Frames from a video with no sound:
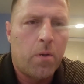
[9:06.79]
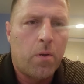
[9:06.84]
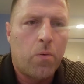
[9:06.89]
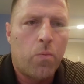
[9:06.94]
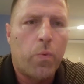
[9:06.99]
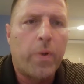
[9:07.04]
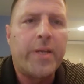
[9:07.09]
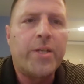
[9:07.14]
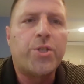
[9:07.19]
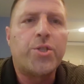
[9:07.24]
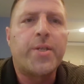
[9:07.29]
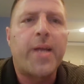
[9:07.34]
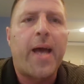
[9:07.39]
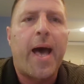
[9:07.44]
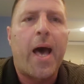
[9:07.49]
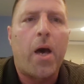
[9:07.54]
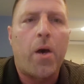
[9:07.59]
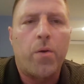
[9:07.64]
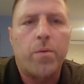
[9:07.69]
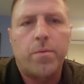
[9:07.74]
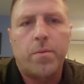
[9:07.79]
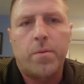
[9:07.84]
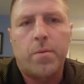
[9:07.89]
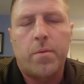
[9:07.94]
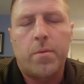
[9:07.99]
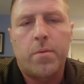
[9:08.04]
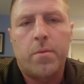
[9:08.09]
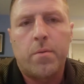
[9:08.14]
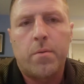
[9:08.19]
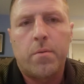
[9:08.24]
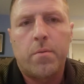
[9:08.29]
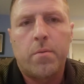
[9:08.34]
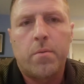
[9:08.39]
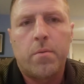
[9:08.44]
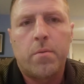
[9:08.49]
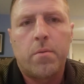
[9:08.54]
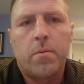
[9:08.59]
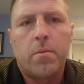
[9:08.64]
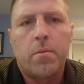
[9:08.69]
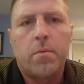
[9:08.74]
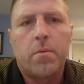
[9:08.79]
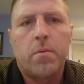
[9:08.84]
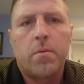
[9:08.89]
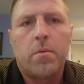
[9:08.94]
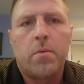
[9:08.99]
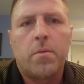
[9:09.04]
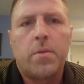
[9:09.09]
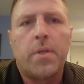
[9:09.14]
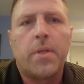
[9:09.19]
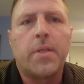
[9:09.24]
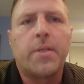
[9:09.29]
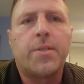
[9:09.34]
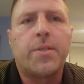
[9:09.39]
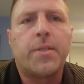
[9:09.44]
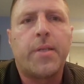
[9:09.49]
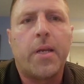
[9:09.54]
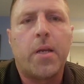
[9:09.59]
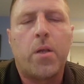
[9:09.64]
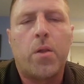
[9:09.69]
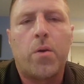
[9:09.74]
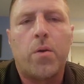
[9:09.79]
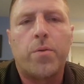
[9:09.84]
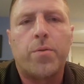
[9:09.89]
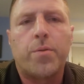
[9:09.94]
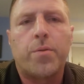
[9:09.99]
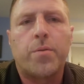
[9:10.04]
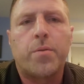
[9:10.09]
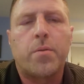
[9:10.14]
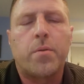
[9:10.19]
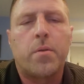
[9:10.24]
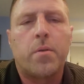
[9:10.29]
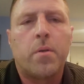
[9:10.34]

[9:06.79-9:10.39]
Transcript: reached out to the Steelers